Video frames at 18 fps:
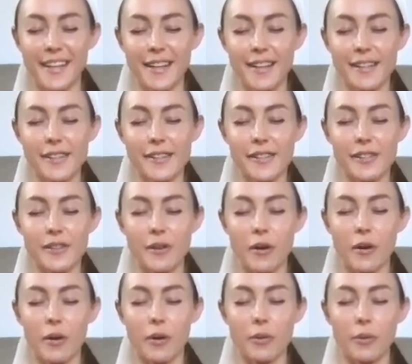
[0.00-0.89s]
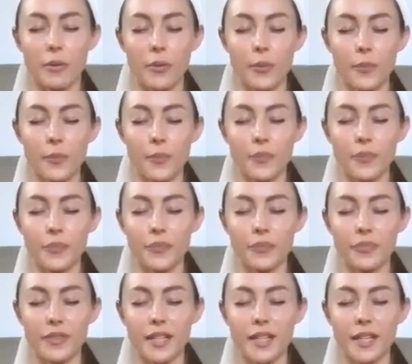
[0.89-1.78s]
So
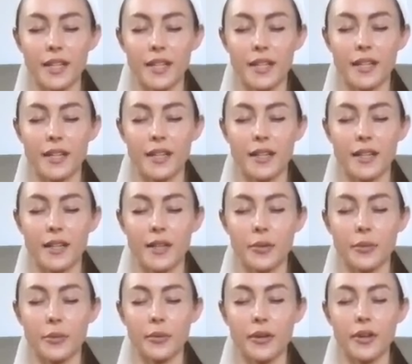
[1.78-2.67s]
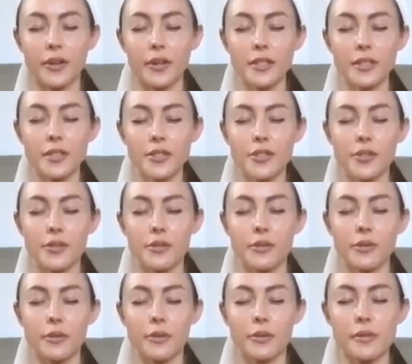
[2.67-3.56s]
we're going
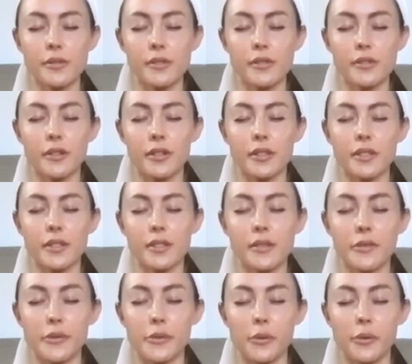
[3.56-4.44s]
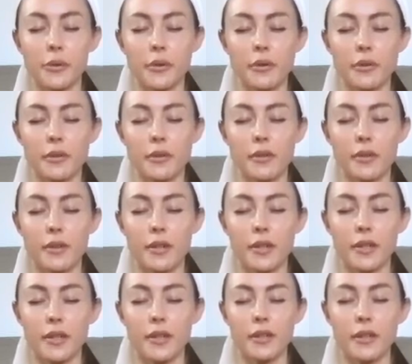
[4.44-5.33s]
to start to
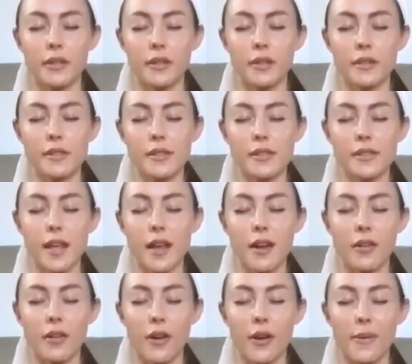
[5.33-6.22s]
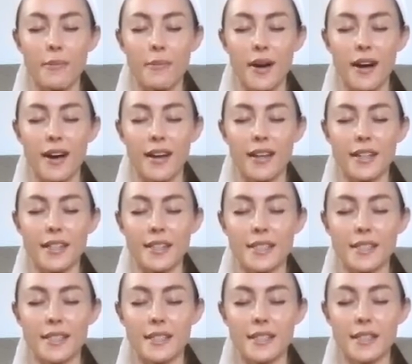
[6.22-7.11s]
settle our
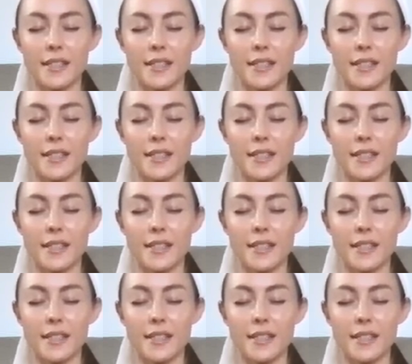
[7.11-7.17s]
mind,